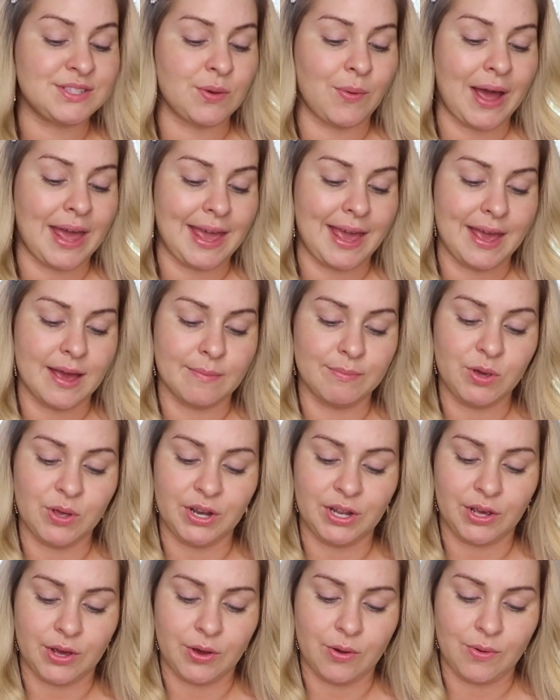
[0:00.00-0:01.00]
so I am
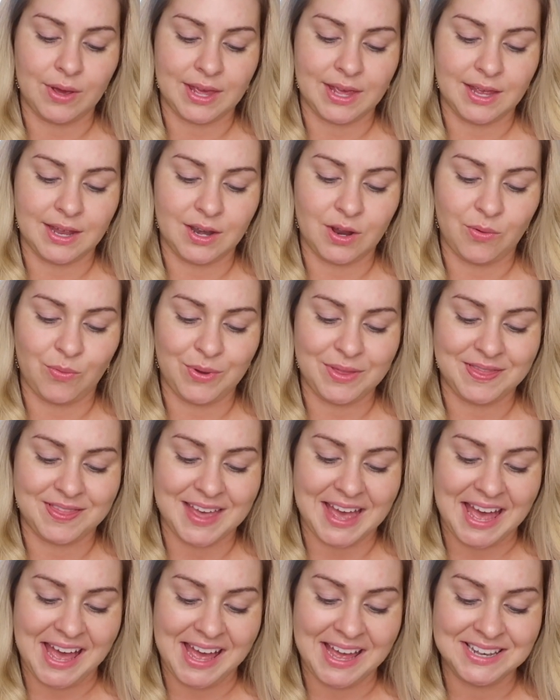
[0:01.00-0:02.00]
gonna go in with
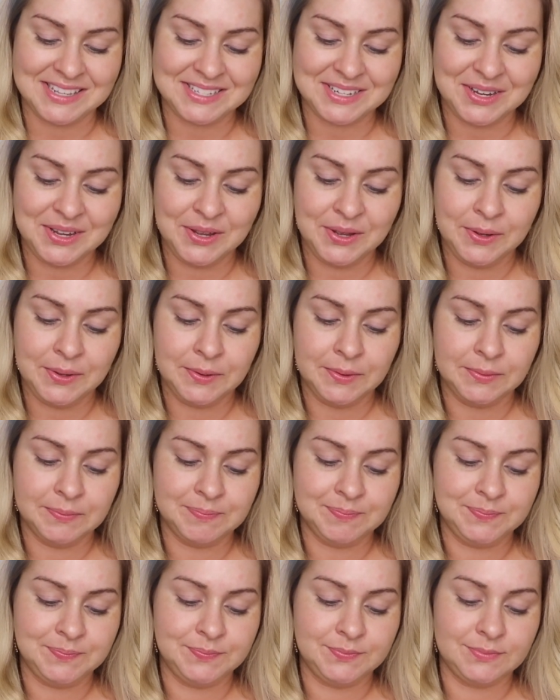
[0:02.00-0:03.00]
that.
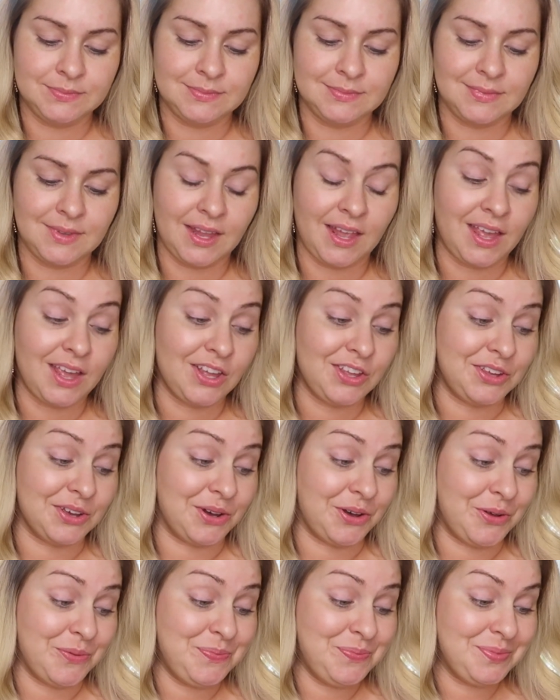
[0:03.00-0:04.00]

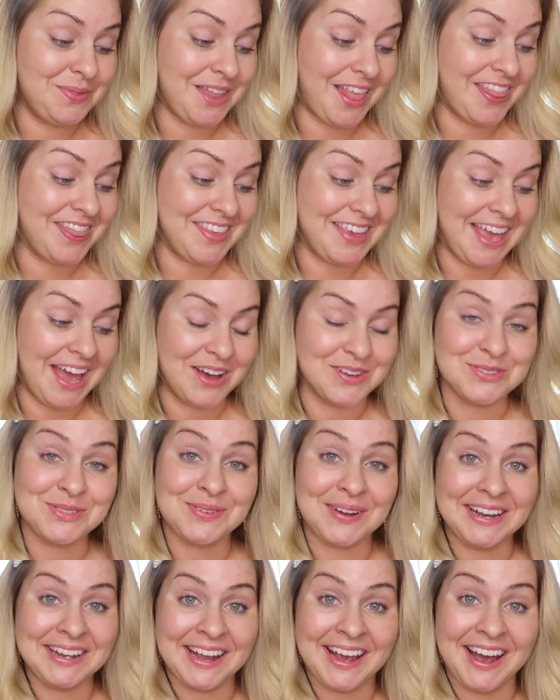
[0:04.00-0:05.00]
Y'all, the house
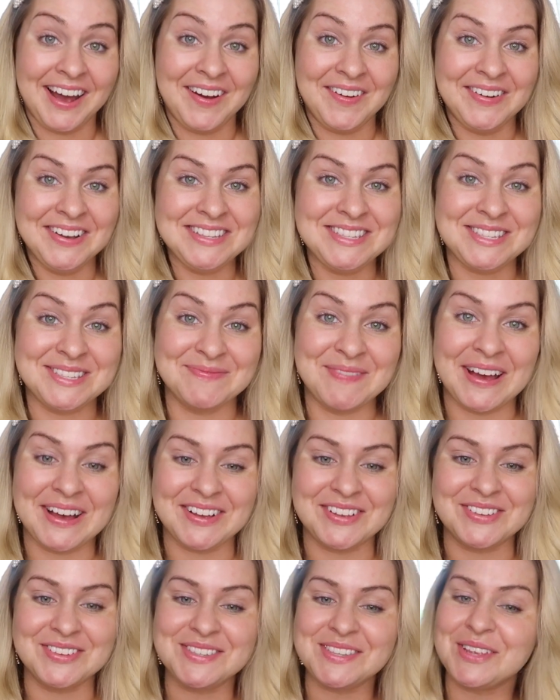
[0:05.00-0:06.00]
right now
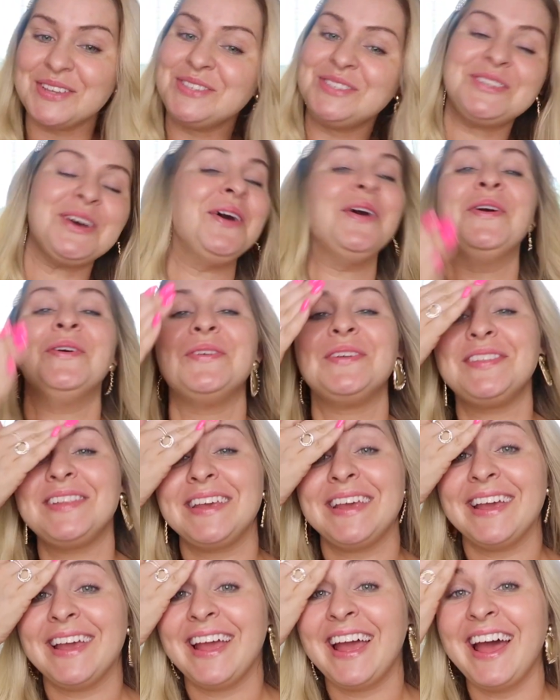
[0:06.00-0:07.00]
smells
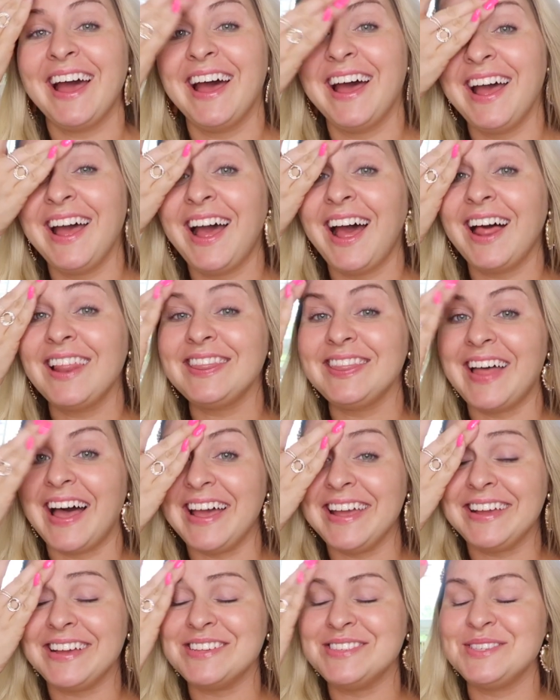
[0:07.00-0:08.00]
totally
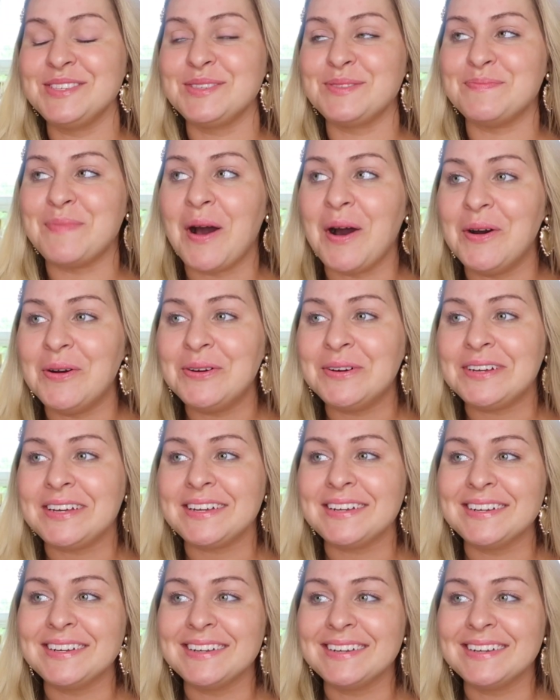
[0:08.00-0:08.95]
like smoke.